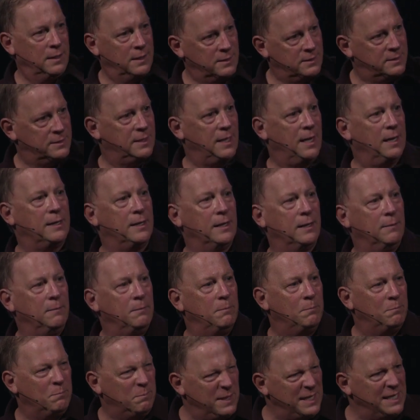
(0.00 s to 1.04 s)
And
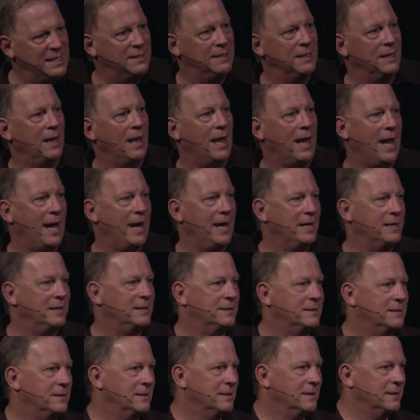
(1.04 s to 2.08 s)
second, be the light.
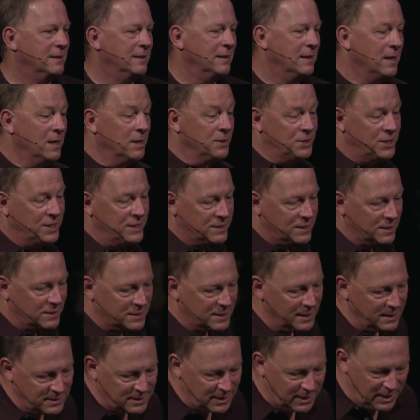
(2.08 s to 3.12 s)
Jesus
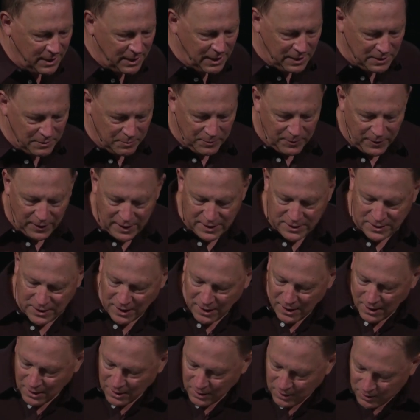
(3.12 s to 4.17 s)
says in another place,
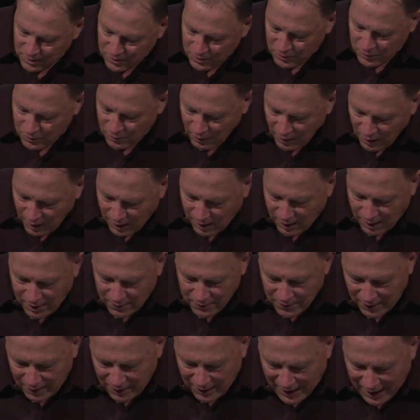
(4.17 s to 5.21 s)
You
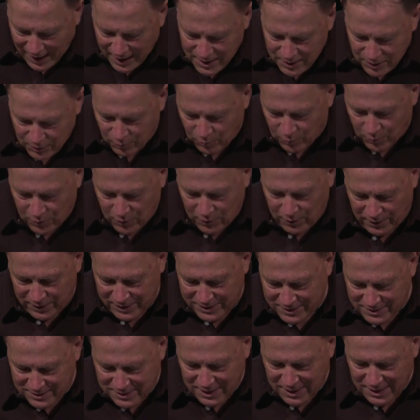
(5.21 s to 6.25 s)
are the light of the world.
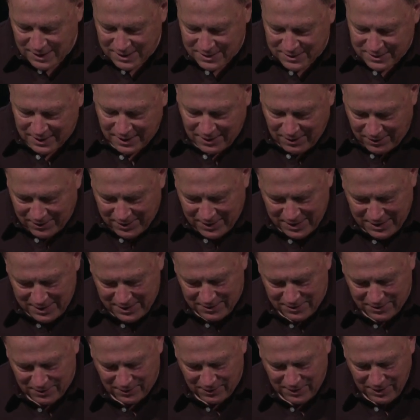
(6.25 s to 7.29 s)
A city set on a
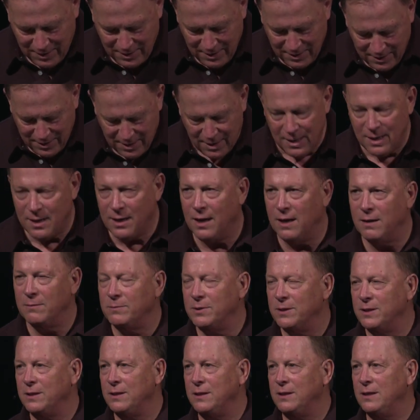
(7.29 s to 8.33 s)
hill
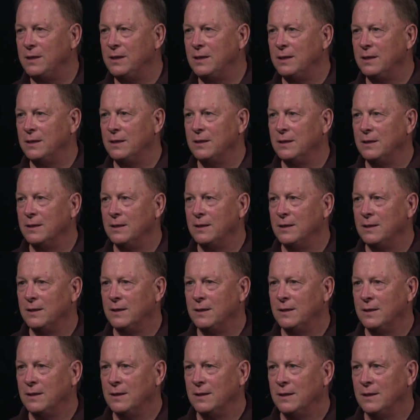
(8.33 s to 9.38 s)
cannot be
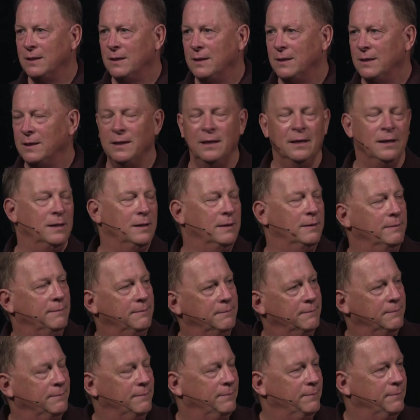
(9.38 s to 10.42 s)
hidden.
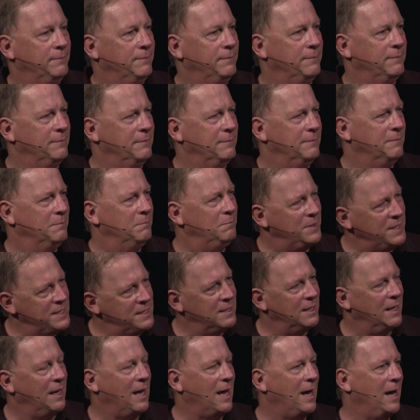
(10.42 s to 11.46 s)

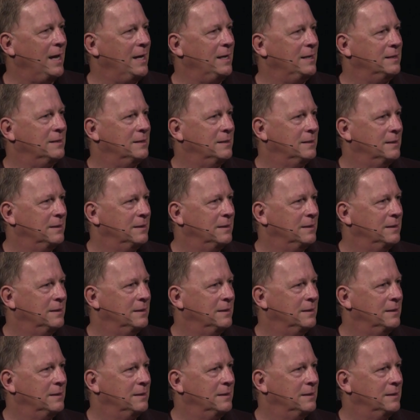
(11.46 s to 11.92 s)
Be the light.